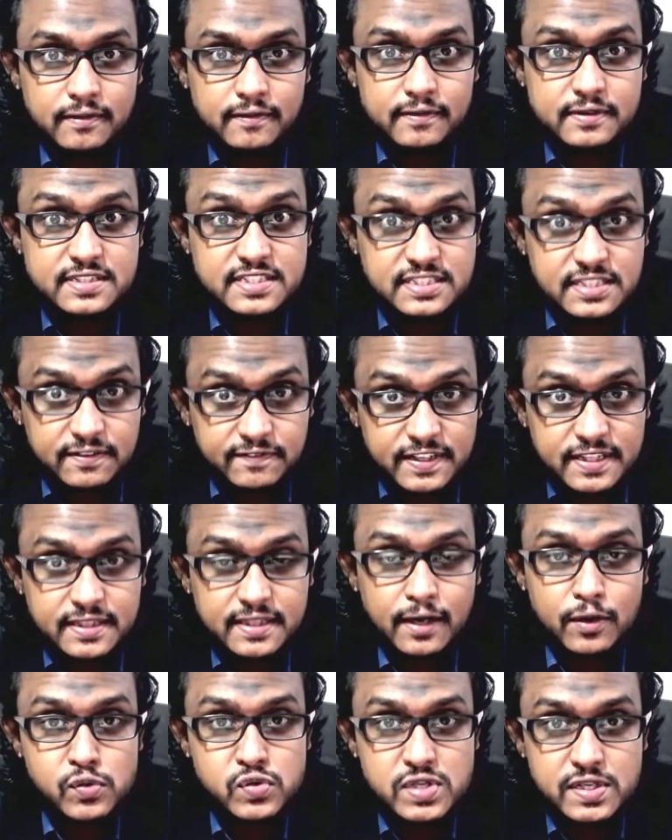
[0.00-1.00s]

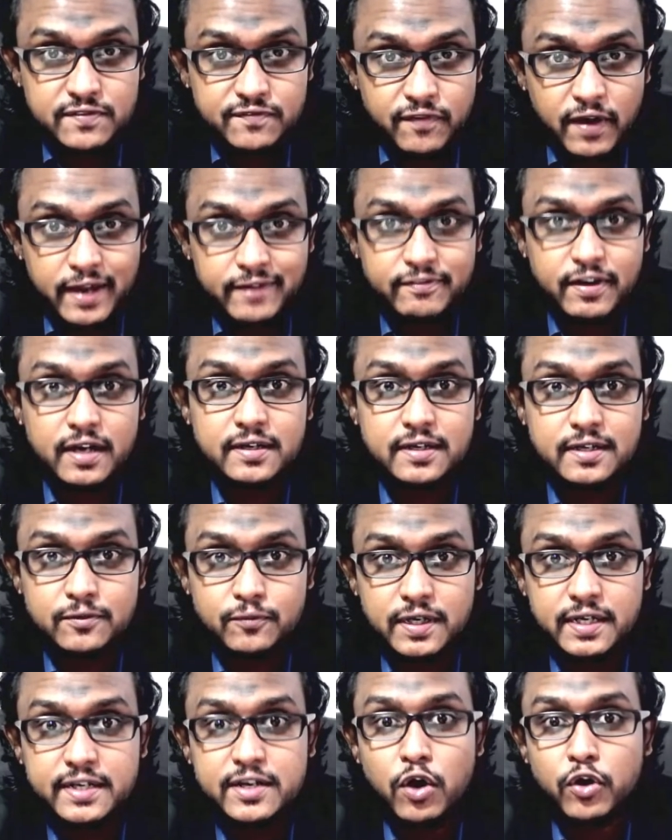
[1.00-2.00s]
7,500
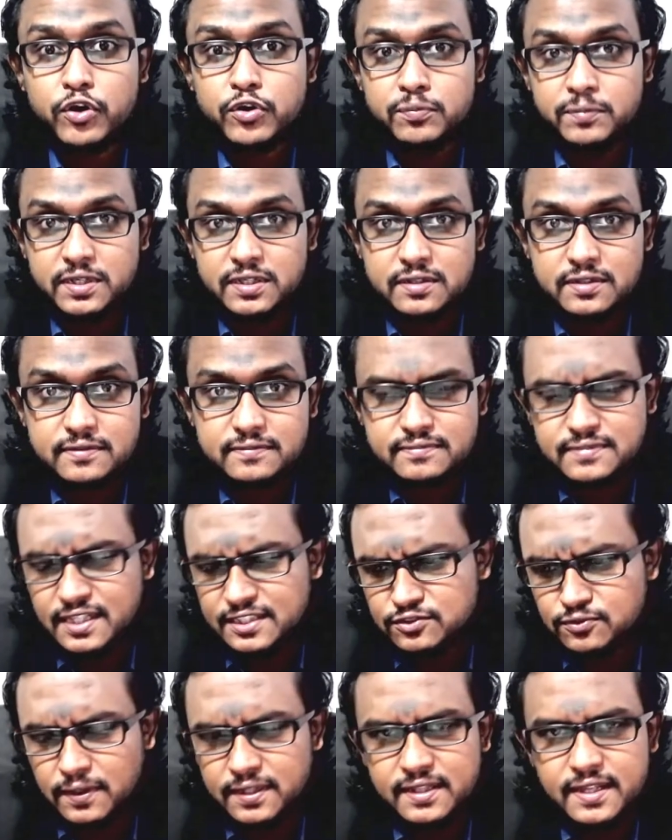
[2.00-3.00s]
word document. That's
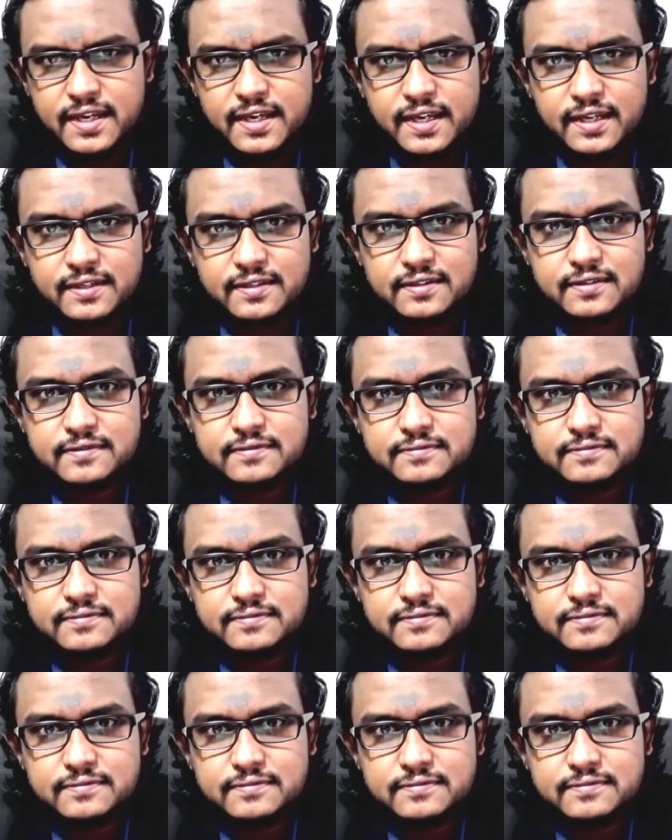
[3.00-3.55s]
what they get.